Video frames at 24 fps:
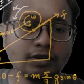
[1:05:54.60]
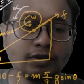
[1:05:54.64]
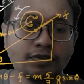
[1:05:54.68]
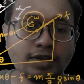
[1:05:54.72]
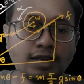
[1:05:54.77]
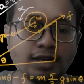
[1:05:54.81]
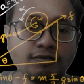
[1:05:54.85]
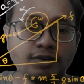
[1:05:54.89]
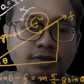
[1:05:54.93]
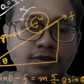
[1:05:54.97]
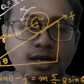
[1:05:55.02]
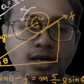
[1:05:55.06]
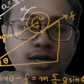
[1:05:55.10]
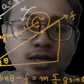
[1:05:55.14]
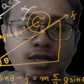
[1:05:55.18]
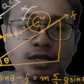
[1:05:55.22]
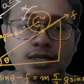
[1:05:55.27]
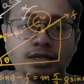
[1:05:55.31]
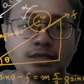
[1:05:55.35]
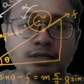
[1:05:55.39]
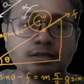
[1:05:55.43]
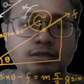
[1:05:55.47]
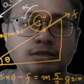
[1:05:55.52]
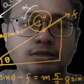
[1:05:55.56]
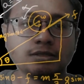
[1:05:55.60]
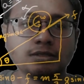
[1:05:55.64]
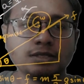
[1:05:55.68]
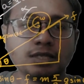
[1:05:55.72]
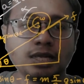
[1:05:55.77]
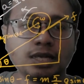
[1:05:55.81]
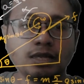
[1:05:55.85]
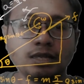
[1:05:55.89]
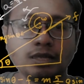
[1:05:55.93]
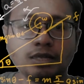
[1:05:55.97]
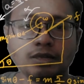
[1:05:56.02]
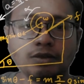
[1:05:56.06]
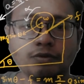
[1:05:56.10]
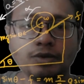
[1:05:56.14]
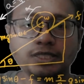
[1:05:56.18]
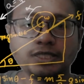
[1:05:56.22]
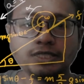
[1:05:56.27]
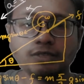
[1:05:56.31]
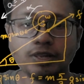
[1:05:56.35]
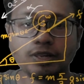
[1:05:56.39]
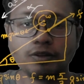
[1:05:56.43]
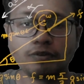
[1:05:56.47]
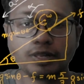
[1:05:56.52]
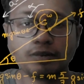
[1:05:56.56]
the value of alpha? What
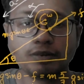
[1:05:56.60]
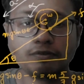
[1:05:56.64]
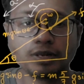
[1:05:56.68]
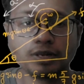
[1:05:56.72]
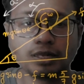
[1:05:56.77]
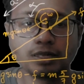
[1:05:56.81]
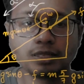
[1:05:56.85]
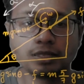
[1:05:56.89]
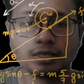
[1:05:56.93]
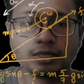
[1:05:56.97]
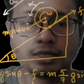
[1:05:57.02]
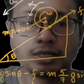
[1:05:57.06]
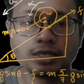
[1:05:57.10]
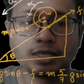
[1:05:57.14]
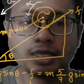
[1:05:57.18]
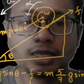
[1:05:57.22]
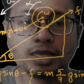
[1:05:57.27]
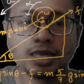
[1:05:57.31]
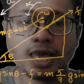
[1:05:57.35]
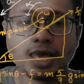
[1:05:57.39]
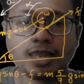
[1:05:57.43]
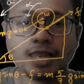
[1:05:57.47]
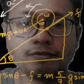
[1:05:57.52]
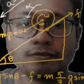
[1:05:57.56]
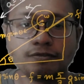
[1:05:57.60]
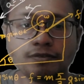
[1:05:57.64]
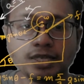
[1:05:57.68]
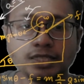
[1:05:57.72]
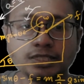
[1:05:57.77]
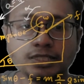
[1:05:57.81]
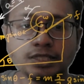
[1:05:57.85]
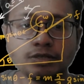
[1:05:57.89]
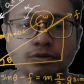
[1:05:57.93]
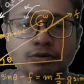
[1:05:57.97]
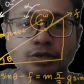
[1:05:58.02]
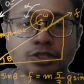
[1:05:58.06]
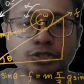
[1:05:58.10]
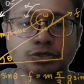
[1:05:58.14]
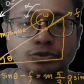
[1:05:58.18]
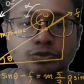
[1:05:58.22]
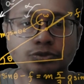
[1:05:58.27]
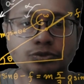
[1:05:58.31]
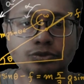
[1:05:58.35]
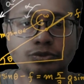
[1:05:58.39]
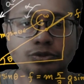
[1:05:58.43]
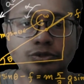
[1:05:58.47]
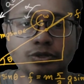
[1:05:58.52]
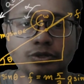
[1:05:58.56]
is the value of alpha? Alpha is
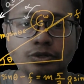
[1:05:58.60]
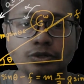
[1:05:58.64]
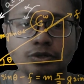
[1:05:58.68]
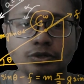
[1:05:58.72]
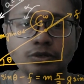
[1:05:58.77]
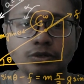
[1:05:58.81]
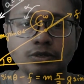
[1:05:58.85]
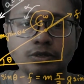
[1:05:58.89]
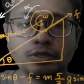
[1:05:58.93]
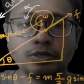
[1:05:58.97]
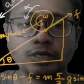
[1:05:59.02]
equals to